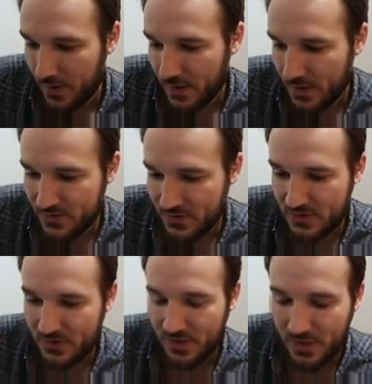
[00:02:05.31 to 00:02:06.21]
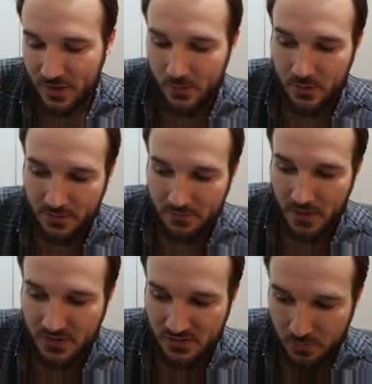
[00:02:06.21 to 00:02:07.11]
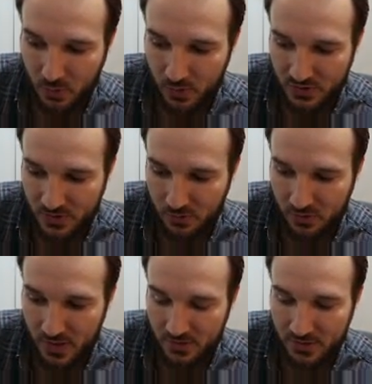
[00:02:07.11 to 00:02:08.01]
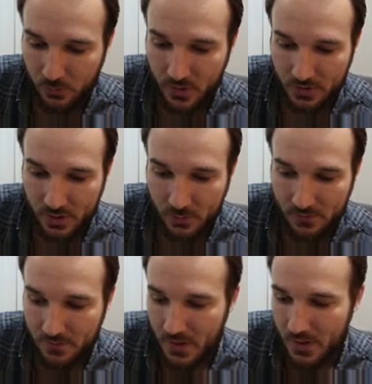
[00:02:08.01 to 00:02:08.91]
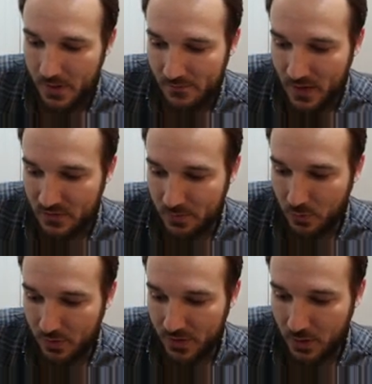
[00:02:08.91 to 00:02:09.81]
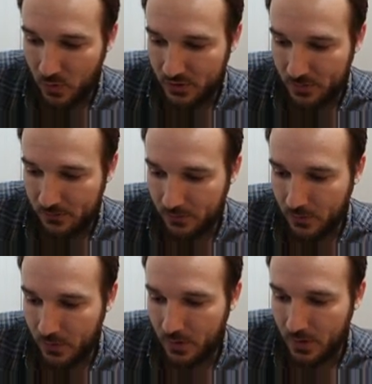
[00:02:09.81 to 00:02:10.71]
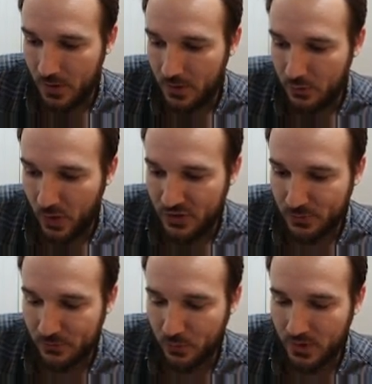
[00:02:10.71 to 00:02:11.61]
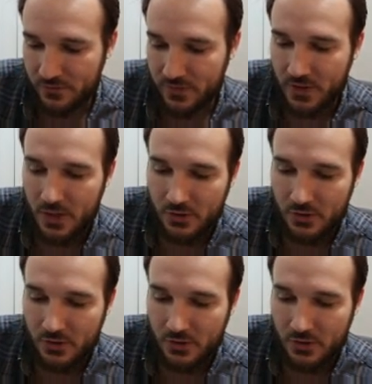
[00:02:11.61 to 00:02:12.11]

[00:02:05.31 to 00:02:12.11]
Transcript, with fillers: Is this an area that we could find support somewhere around here? Well, you know, we've found support here once before, twice before even.